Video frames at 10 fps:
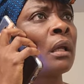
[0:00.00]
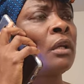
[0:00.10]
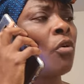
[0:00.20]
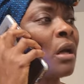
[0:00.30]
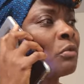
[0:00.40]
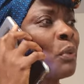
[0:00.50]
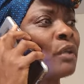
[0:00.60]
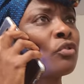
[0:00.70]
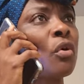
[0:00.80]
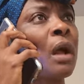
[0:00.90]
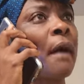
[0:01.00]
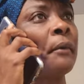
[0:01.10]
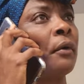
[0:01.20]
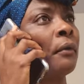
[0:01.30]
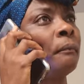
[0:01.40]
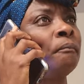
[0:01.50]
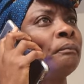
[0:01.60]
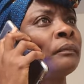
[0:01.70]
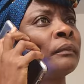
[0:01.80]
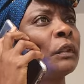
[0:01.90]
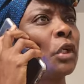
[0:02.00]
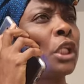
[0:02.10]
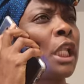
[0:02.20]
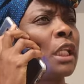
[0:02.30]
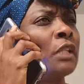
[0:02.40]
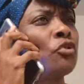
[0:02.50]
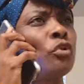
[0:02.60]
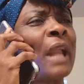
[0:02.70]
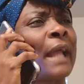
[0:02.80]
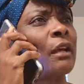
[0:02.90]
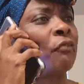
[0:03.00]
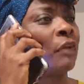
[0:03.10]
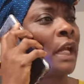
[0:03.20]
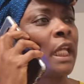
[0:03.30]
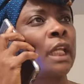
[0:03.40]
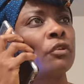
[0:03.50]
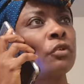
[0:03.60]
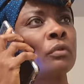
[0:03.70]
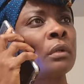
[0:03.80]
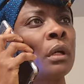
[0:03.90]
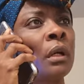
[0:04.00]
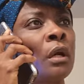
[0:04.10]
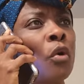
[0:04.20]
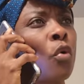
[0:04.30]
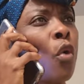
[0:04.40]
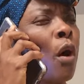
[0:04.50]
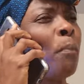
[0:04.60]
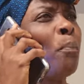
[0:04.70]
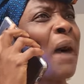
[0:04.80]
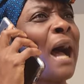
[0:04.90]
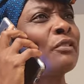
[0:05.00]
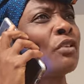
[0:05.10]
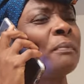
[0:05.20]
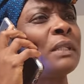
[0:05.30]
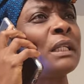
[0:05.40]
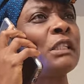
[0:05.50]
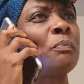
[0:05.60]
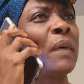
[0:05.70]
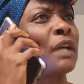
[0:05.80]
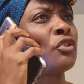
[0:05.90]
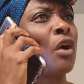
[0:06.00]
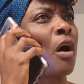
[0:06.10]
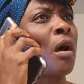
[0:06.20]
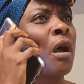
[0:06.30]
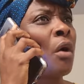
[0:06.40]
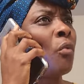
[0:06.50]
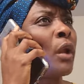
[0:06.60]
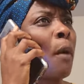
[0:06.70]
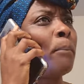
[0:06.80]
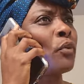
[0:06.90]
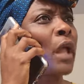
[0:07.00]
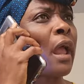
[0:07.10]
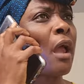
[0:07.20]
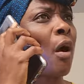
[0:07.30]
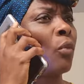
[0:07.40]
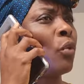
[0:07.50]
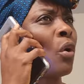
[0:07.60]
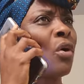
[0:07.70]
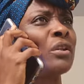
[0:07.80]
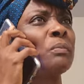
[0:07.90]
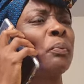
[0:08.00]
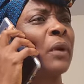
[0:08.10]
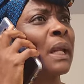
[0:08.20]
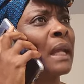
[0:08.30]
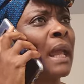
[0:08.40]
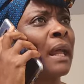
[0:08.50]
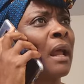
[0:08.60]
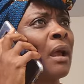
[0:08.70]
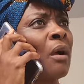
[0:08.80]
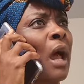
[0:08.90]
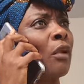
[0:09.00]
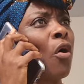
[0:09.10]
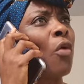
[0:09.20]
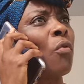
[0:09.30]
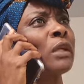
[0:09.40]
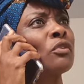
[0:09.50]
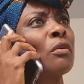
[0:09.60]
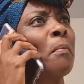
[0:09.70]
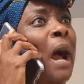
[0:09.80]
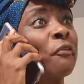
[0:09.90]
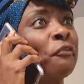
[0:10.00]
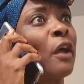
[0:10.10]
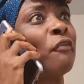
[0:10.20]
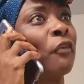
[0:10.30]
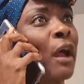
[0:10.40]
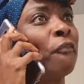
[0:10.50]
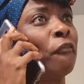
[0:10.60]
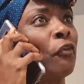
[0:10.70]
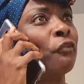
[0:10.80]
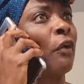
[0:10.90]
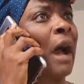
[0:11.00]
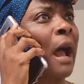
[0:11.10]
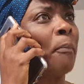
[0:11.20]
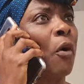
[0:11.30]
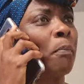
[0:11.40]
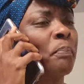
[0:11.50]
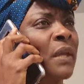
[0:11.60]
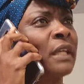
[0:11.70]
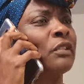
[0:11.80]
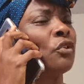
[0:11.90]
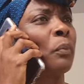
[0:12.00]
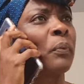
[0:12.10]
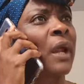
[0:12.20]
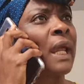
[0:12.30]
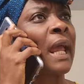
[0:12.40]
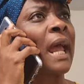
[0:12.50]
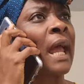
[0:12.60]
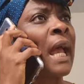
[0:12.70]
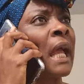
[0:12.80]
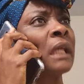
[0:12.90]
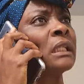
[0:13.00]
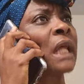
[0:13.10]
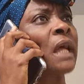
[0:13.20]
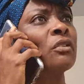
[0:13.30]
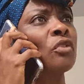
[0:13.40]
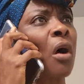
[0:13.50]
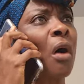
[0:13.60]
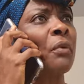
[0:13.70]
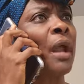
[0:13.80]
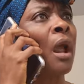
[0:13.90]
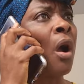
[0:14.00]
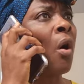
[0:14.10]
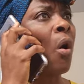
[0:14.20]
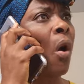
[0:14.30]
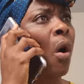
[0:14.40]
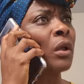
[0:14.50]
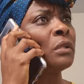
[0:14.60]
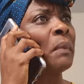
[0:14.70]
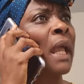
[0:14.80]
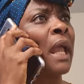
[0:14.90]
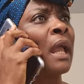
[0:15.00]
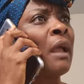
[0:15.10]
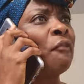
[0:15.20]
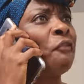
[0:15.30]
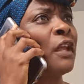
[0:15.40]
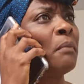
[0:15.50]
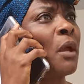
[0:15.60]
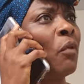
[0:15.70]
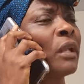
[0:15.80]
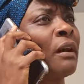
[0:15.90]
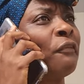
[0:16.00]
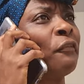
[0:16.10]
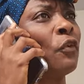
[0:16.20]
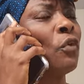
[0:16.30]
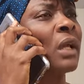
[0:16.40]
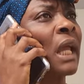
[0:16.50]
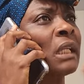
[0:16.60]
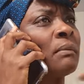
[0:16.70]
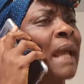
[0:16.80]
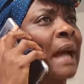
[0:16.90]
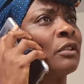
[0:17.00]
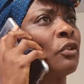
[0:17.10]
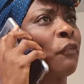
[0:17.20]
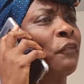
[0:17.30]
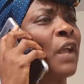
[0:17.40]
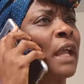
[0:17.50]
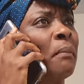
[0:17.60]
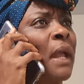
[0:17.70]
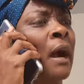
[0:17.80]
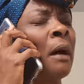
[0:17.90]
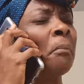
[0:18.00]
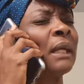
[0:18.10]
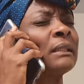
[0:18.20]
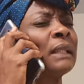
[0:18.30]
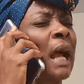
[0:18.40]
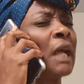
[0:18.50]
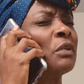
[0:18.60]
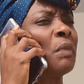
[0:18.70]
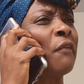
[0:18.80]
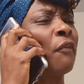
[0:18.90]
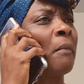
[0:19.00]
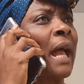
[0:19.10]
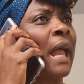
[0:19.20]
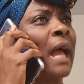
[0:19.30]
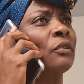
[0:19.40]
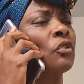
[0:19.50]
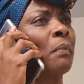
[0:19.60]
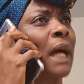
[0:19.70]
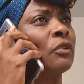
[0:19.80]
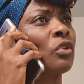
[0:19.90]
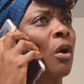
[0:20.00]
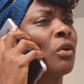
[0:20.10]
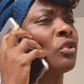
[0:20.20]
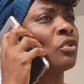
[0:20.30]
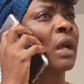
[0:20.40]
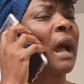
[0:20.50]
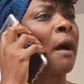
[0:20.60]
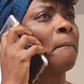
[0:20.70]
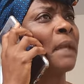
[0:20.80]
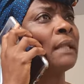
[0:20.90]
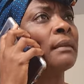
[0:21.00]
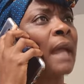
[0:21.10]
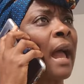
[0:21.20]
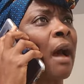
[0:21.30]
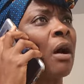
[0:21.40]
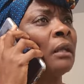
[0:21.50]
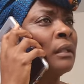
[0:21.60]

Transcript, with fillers: You were supposed to come home. Do like your friend can do. Go buy something special with a bouquet or rose. Bring it along with some of my favorite food from Applebee's. You bring it and say sorry, hold me, feed me with the food, kiss me as you feed me, massage me from my head to my toes to calm me down,